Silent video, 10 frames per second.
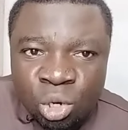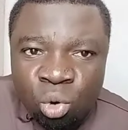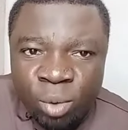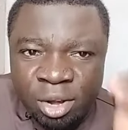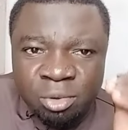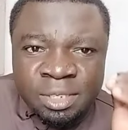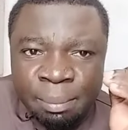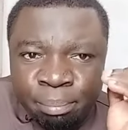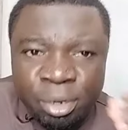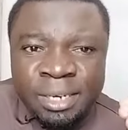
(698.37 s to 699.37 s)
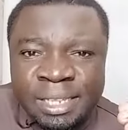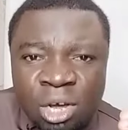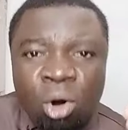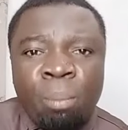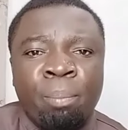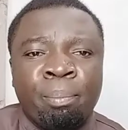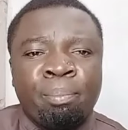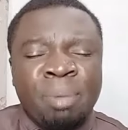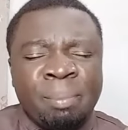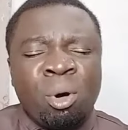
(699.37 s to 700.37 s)
when you support the
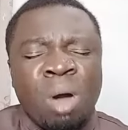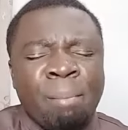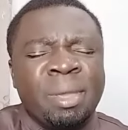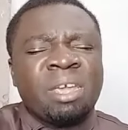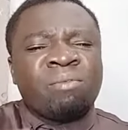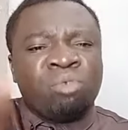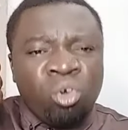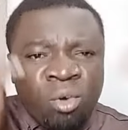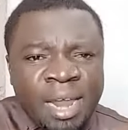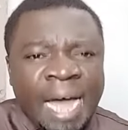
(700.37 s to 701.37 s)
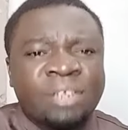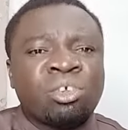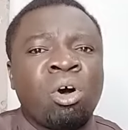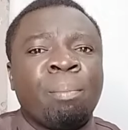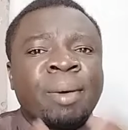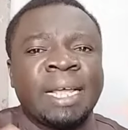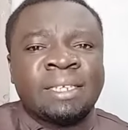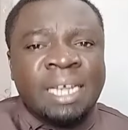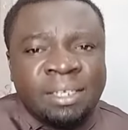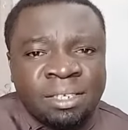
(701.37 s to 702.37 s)
people who are being viewed as
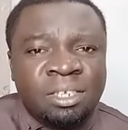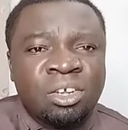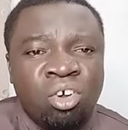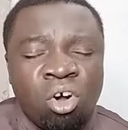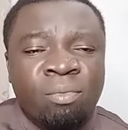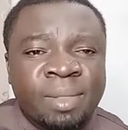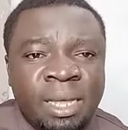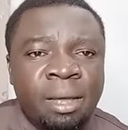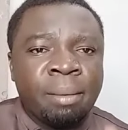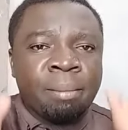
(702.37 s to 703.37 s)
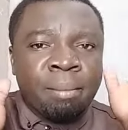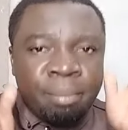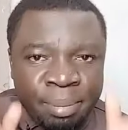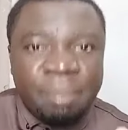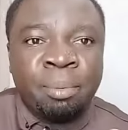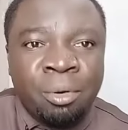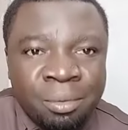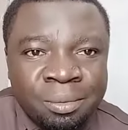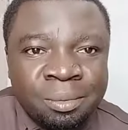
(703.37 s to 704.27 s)
oppressors of the people.